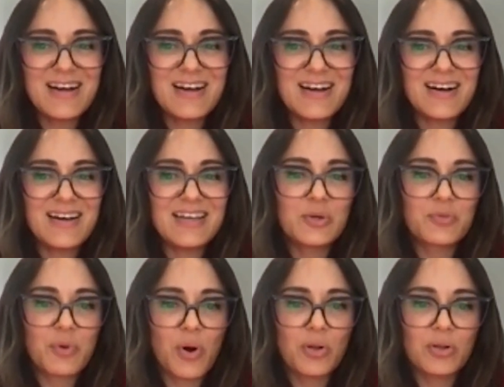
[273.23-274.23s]
in the
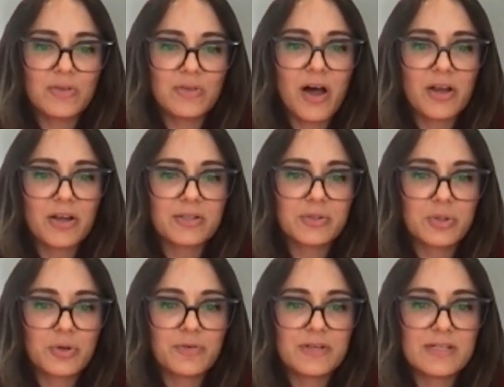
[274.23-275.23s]
role of ocular
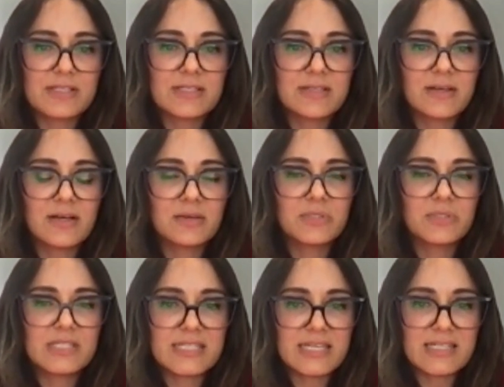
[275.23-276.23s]
surface
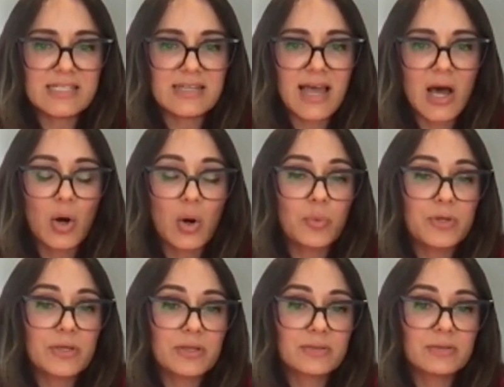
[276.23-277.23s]
disease and how we
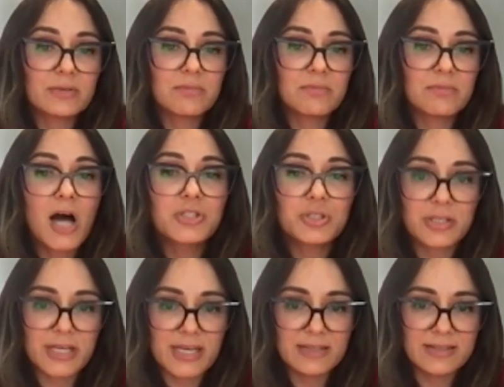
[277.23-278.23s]
can
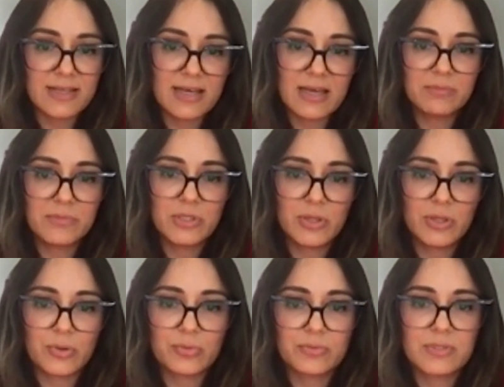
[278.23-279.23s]
modulate
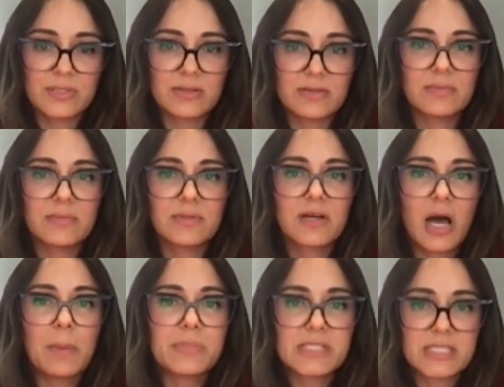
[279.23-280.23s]
the
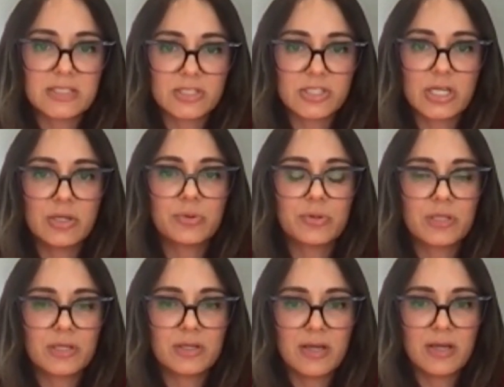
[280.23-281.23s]
composition or
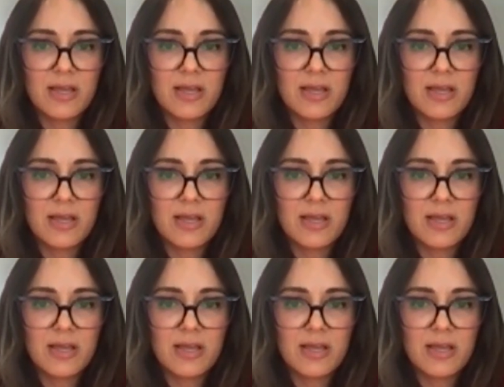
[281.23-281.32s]
the